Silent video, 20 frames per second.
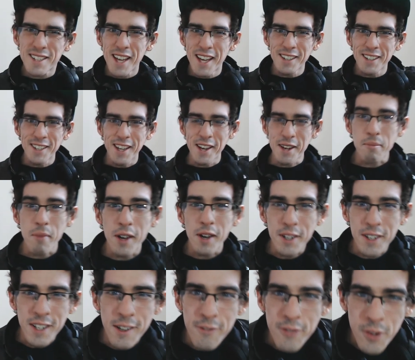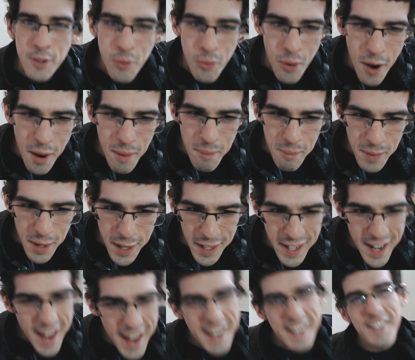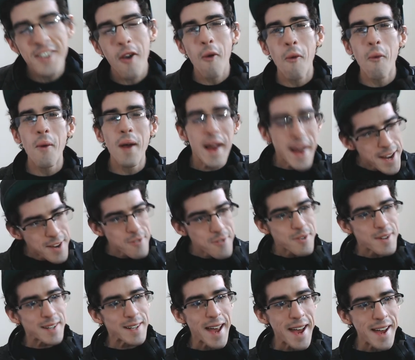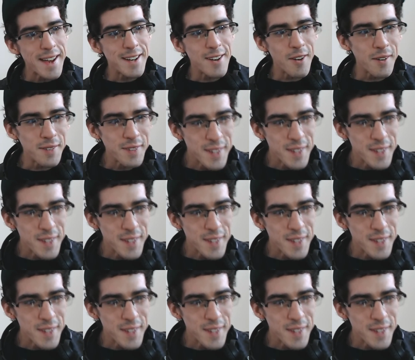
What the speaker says: like button if you want, man. Ain't no way you can hate on this.